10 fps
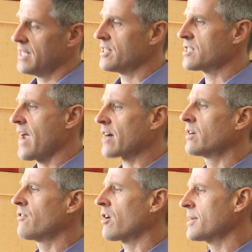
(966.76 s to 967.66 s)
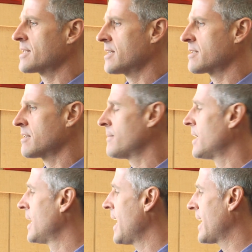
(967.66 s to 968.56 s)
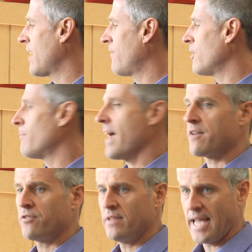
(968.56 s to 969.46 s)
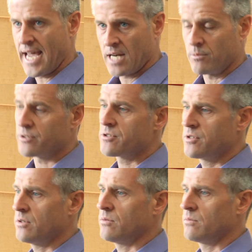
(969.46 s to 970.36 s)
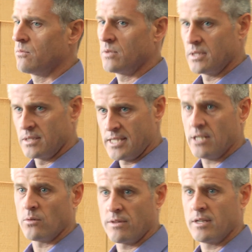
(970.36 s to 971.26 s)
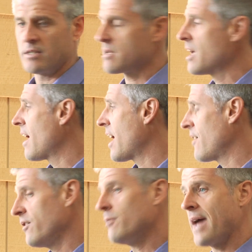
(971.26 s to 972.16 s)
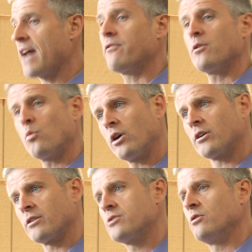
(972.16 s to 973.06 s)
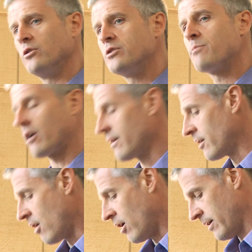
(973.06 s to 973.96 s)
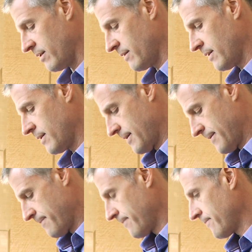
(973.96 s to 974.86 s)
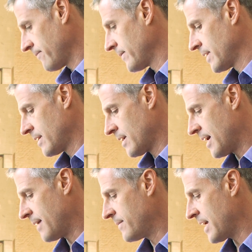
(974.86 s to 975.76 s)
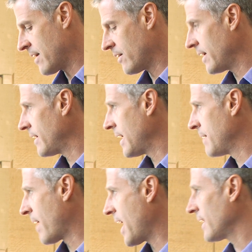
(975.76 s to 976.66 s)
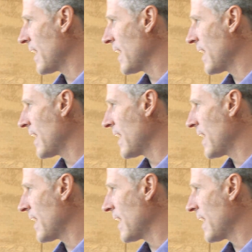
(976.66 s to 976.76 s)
in this factory farming system. And I feel bad for the animals who deal with this. I feel bad for the workers who lose part of their heart. Now, behind